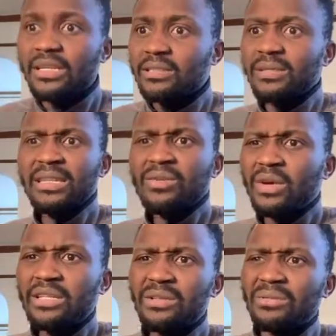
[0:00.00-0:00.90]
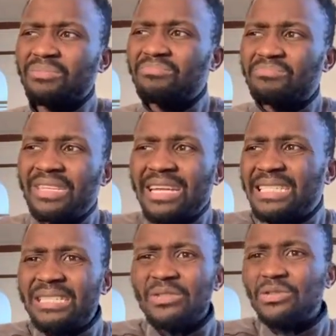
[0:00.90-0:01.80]
especially when you're
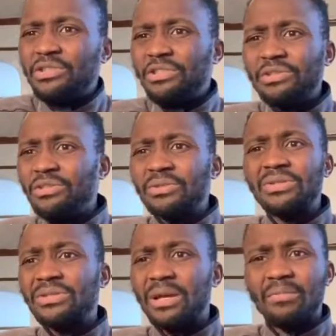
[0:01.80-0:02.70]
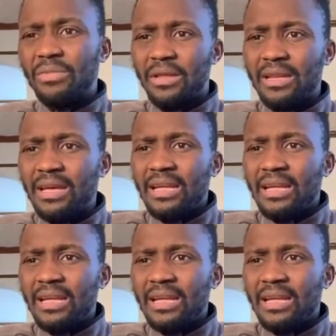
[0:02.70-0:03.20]
getting introduced to something.